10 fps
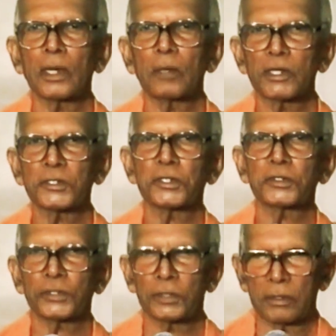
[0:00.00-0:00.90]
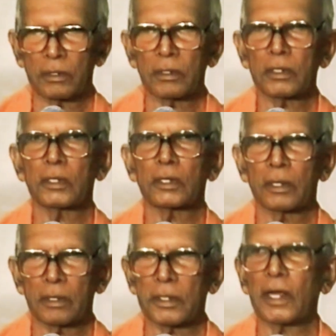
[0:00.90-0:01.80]
Emerson's uh,
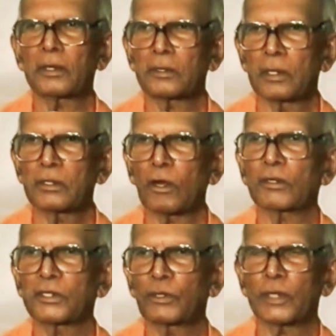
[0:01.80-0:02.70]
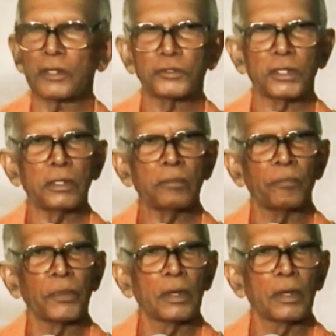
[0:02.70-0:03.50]
granddaughter, you can say.